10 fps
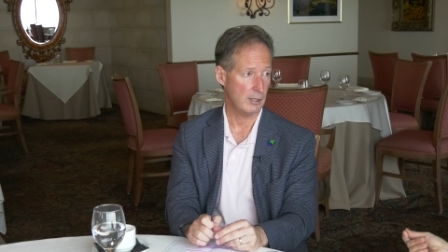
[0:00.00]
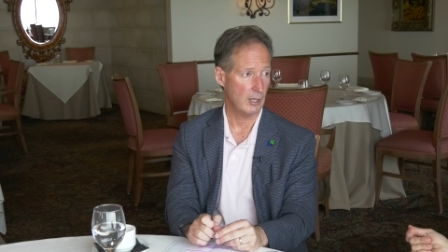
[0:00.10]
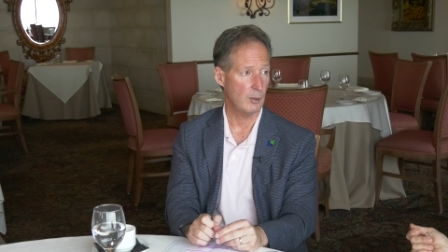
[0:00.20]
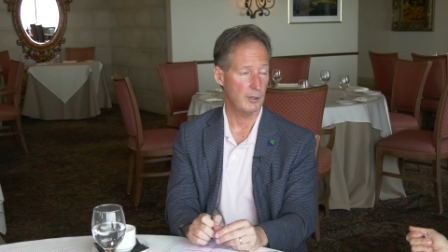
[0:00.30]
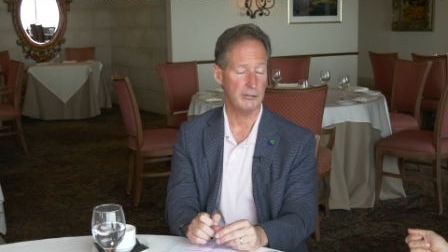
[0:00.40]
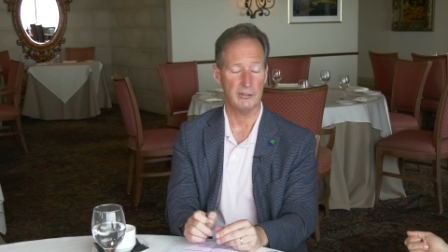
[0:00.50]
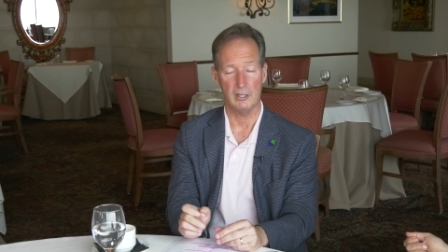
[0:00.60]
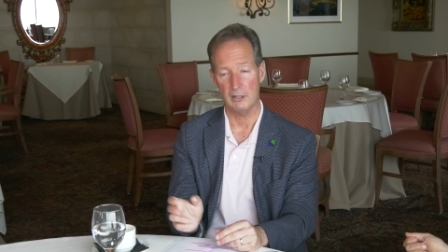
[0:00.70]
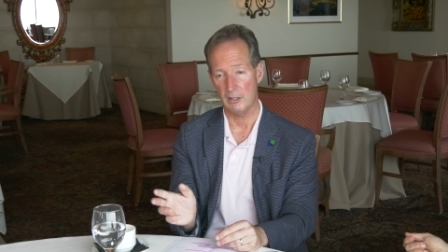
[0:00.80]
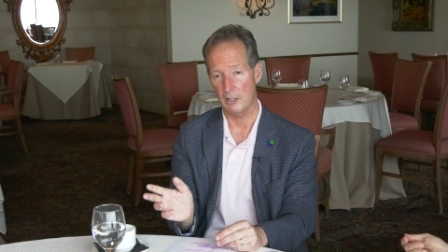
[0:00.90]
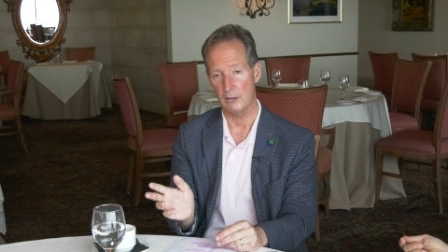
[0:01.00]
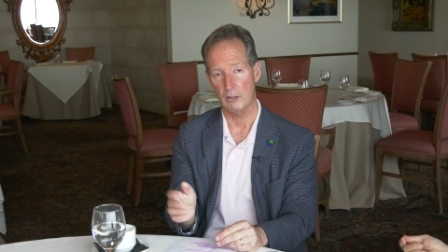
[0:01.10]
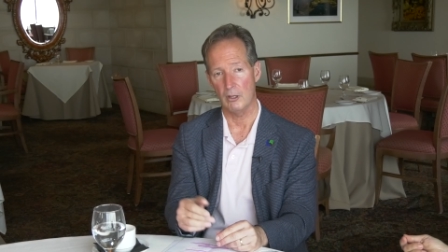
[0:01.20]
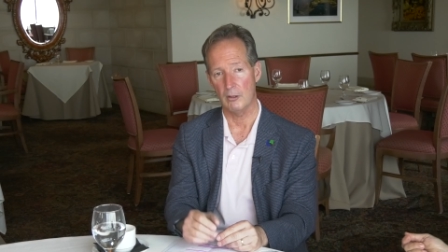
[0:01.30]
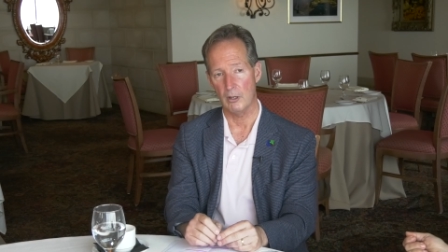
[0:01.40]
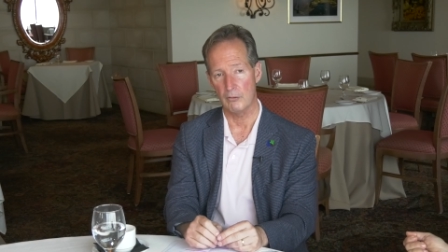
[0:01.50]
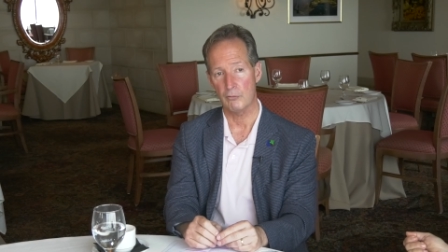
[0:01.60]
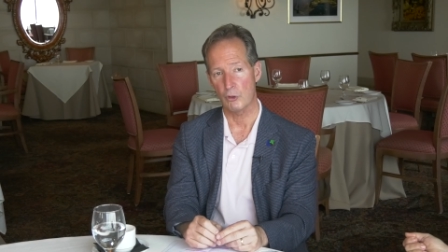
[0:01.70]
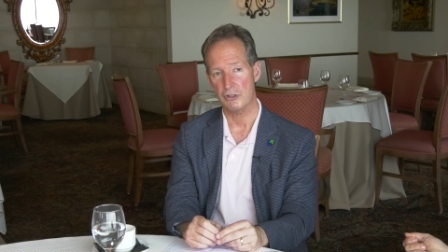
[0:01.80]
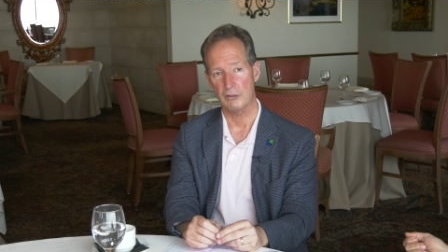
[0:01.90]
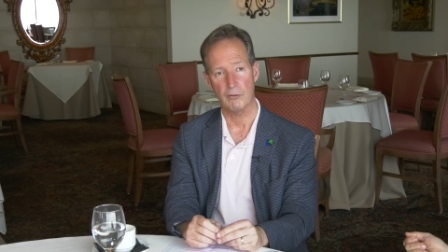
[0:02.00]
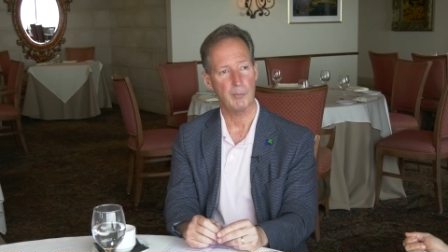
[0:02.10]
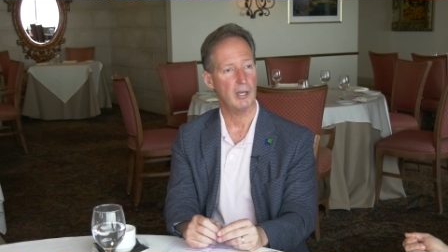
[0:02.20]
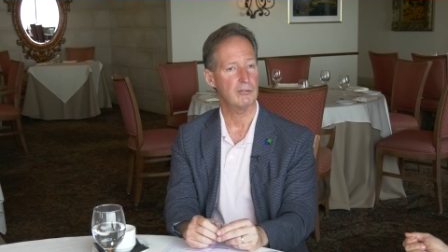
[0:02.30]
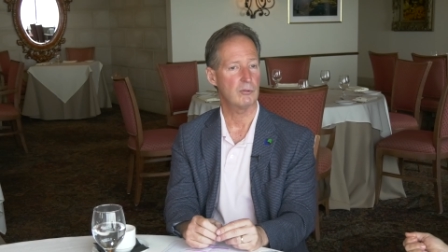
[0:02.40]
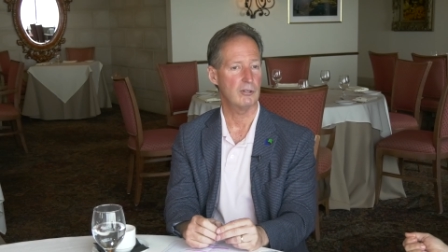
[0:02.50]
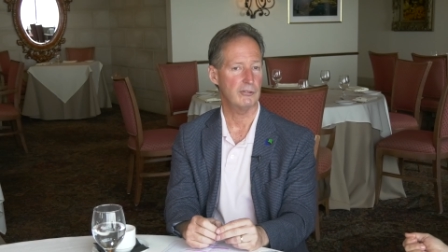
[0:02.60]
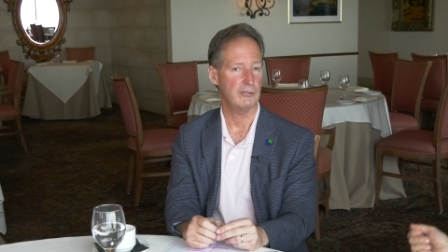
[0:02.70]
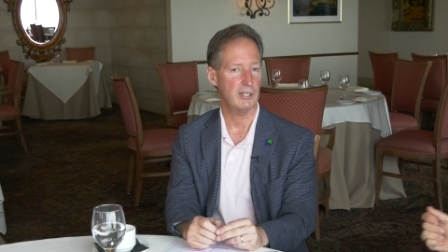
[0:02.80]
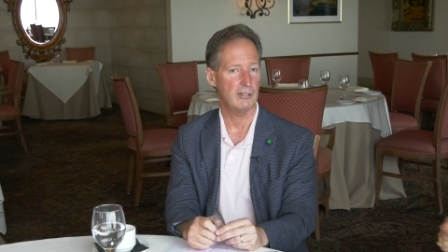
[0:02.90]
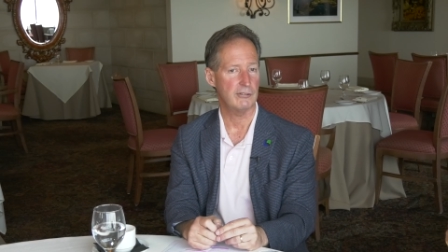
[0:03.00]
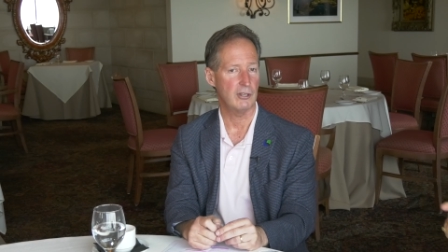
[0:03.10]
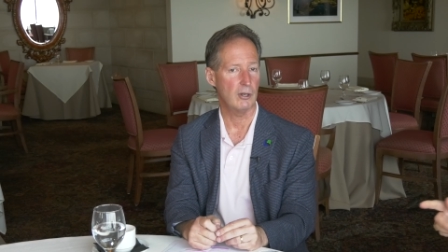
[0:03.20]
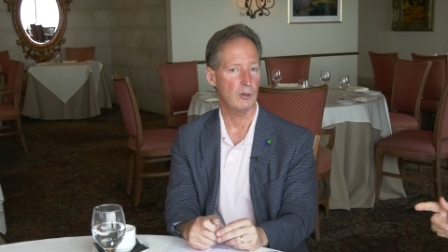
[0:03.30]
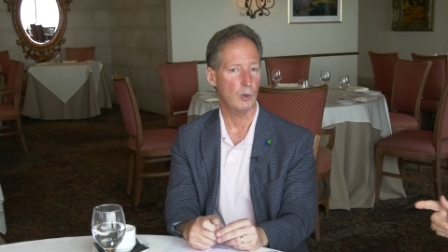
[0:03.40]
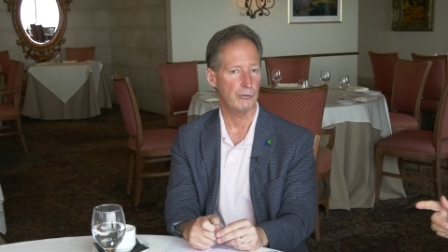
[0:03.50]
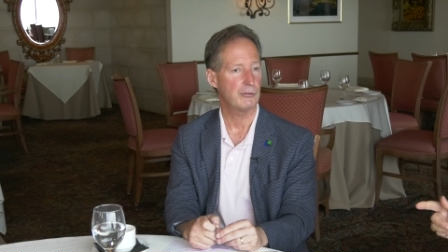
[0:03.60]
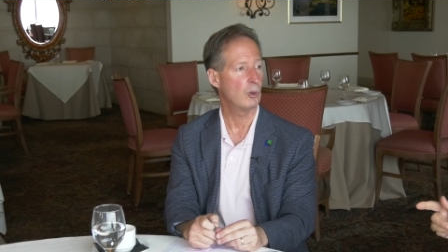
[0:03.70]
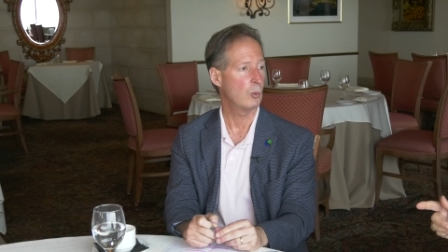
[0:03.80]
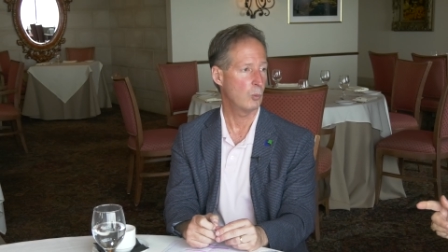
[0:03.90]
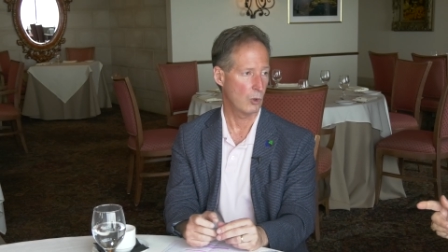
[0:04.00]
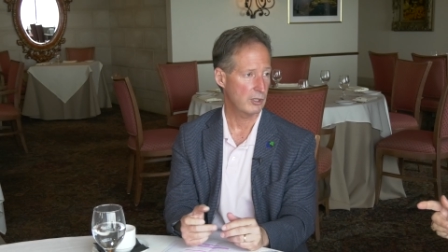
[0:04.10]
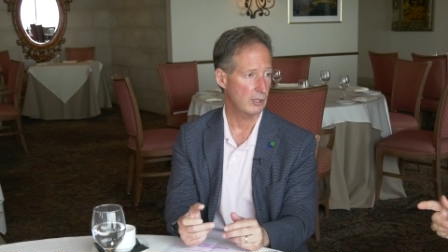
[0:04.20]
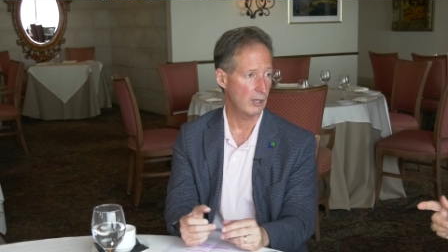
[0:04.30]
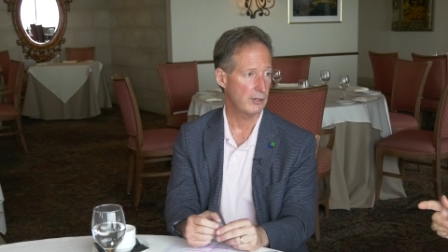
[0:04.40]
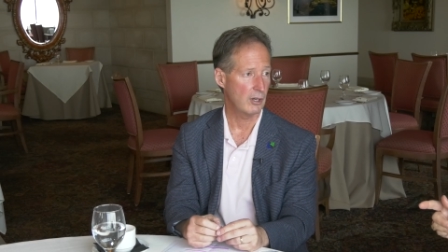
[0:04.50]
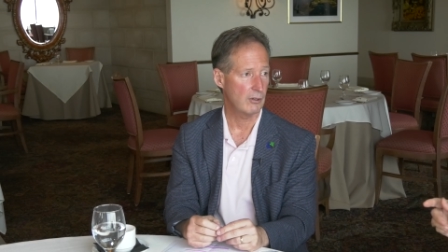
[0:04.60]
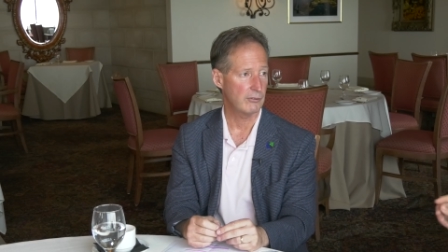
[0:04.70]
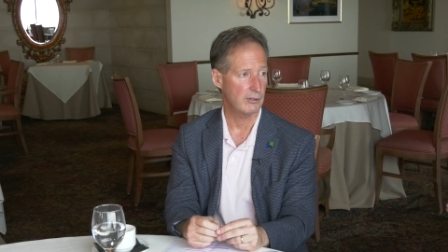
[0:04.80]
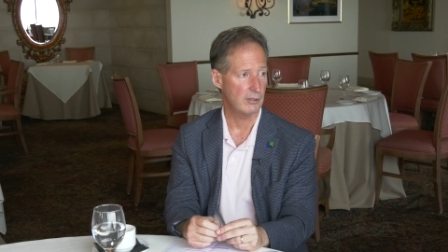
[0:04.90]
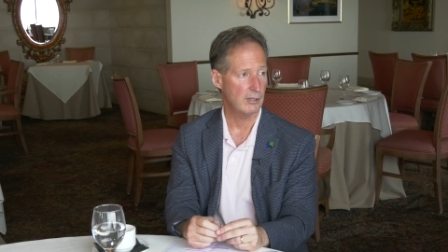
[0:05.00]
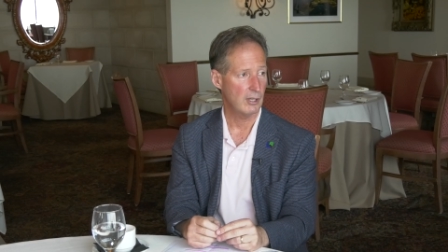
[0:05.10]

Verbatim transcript: elements, and, and unfortunately for Palos Verdes Estates, they're also working on theirs and